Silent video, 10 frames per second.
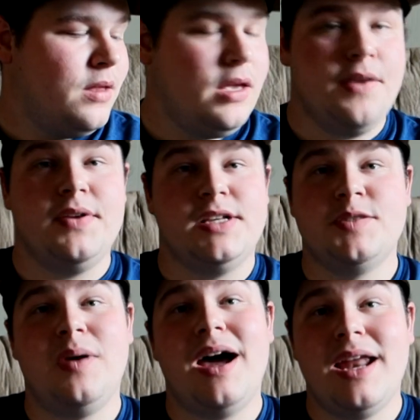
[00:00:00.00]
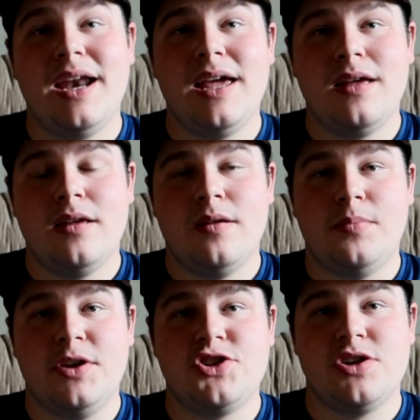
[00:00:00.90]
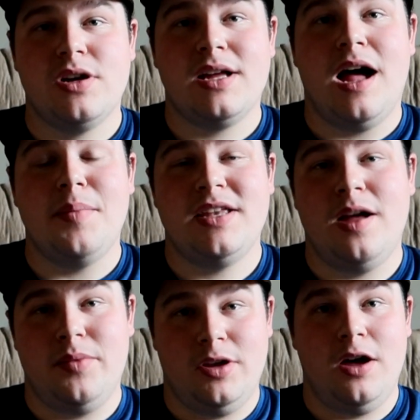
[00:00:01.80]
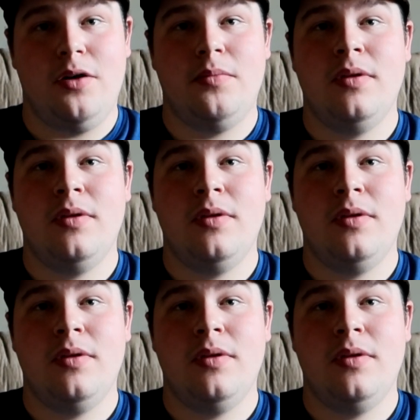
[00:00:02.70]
If you can spot any, be sure to comment down below.